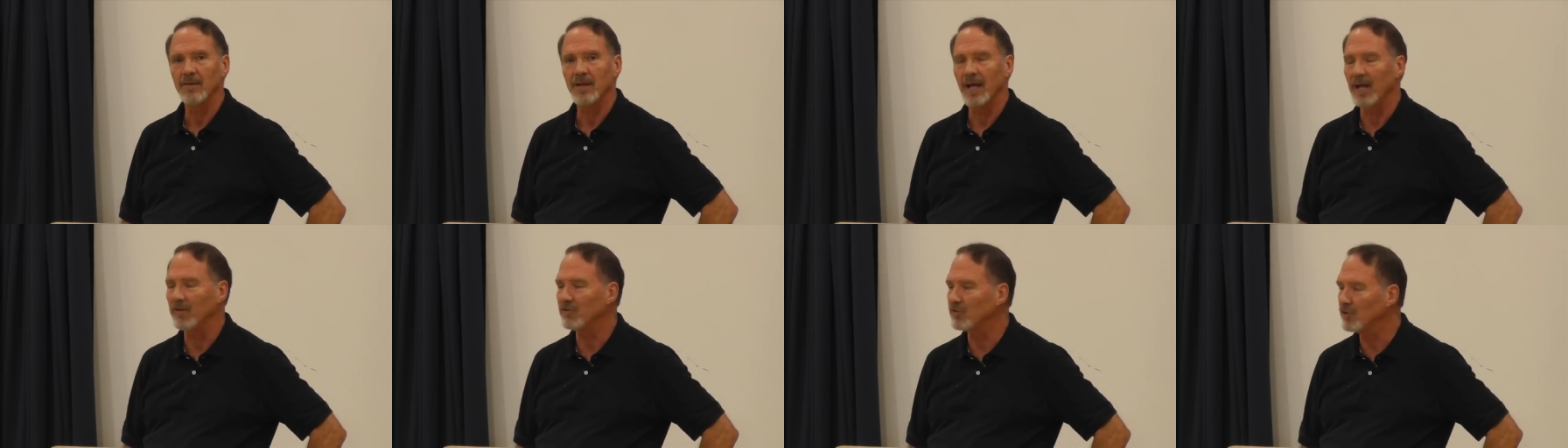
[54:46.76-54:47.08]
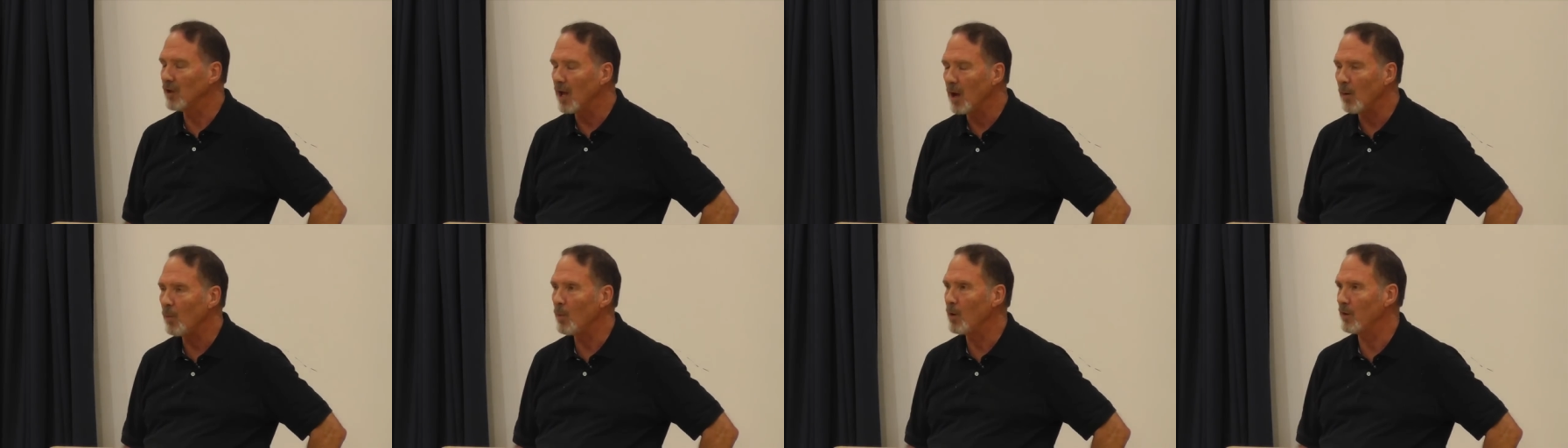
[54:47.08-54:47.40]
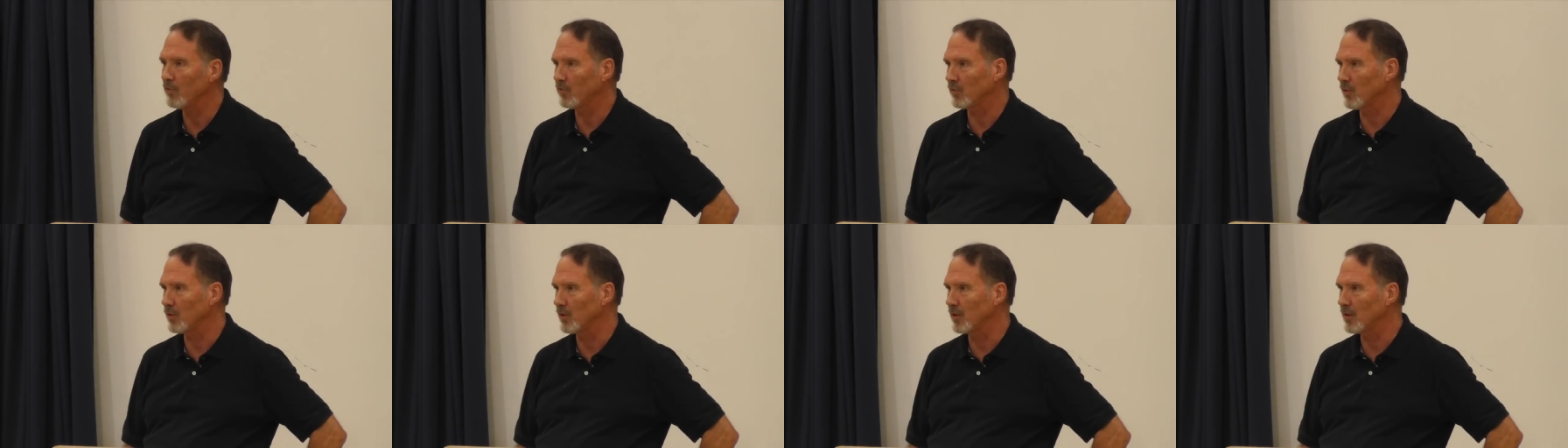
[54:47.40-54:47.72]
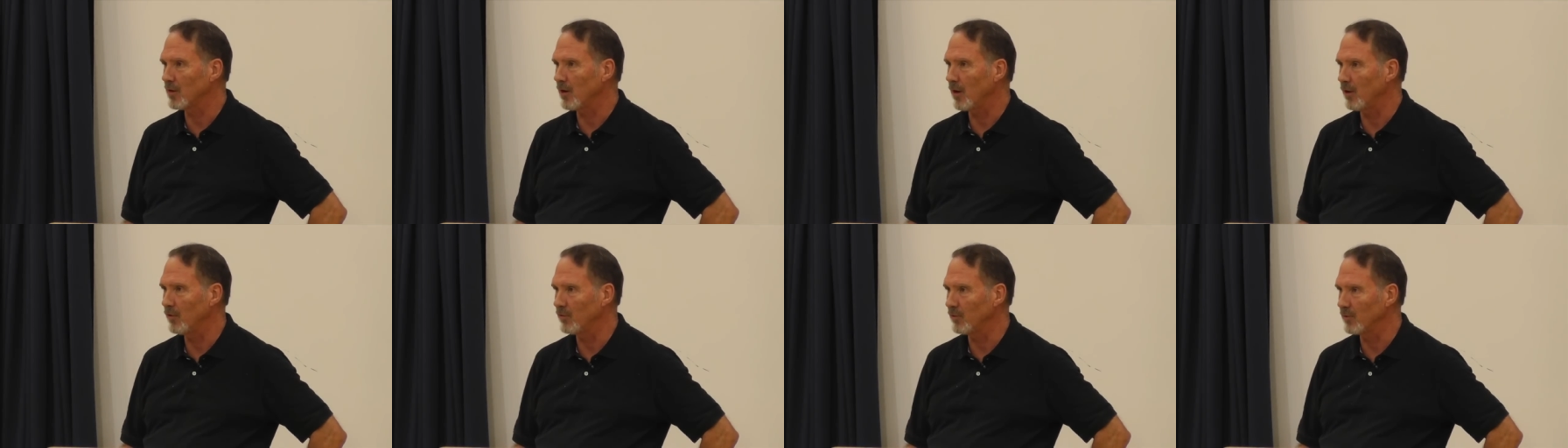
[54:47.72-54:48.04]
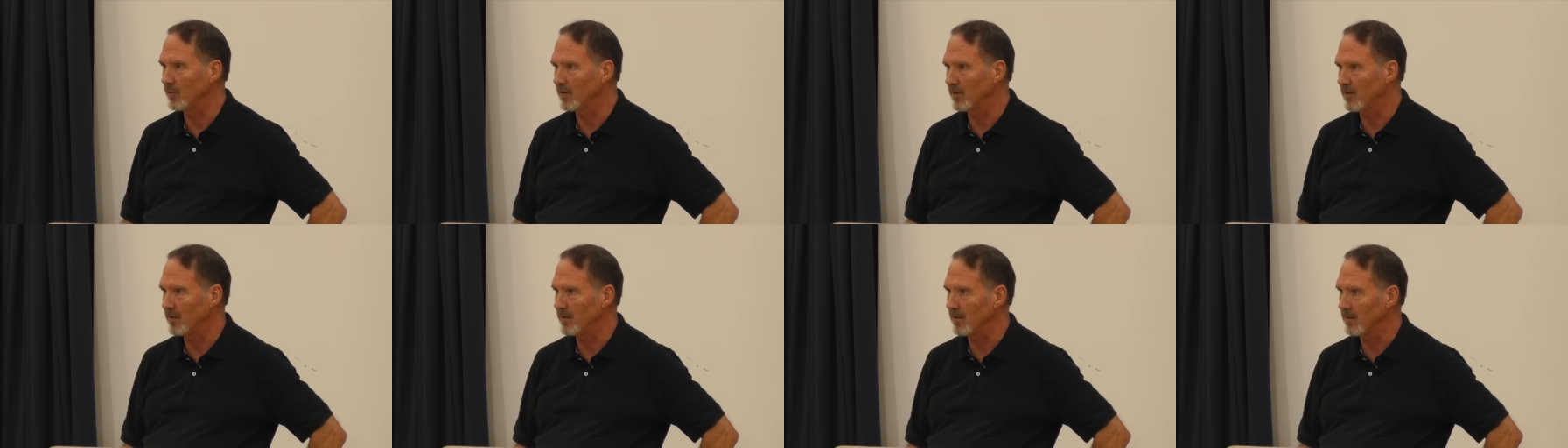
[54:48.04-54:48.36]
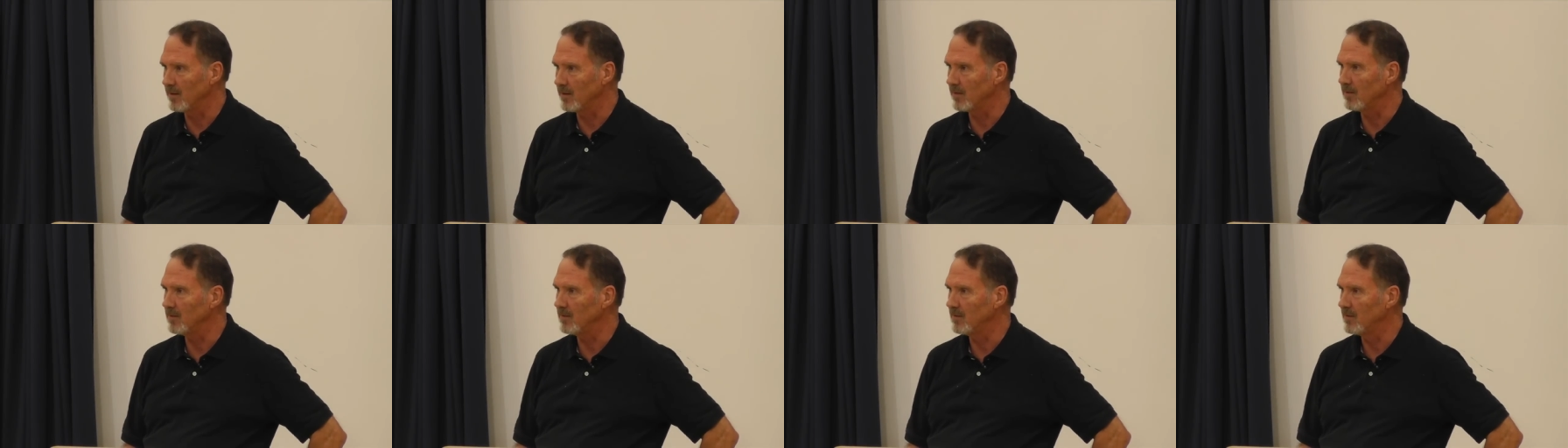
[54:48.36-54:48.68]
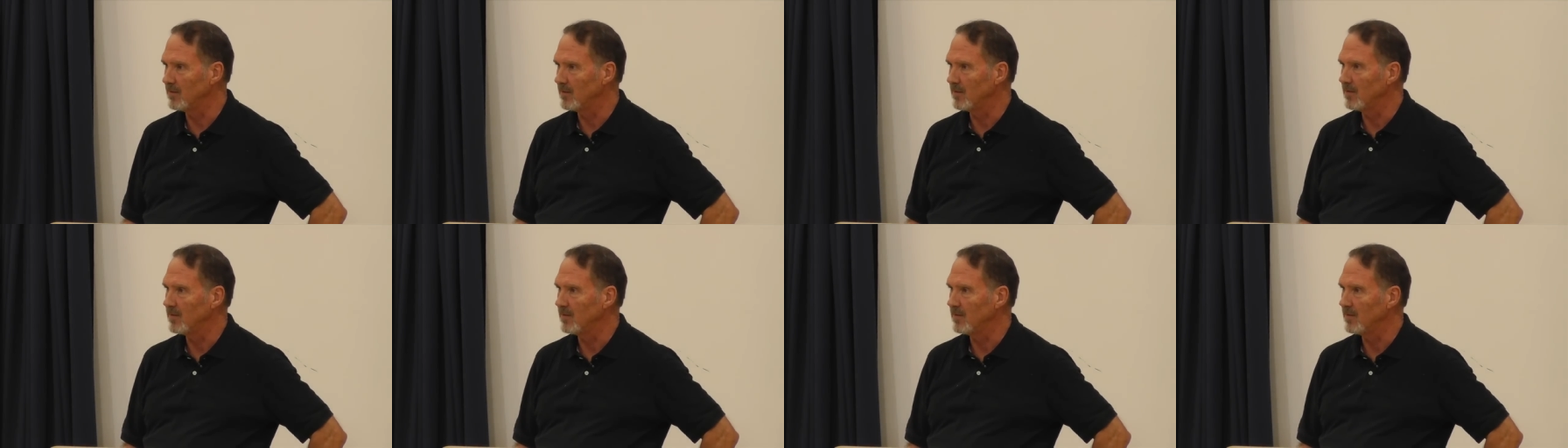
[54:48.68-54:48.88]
That's not what's going to cause you to get healed.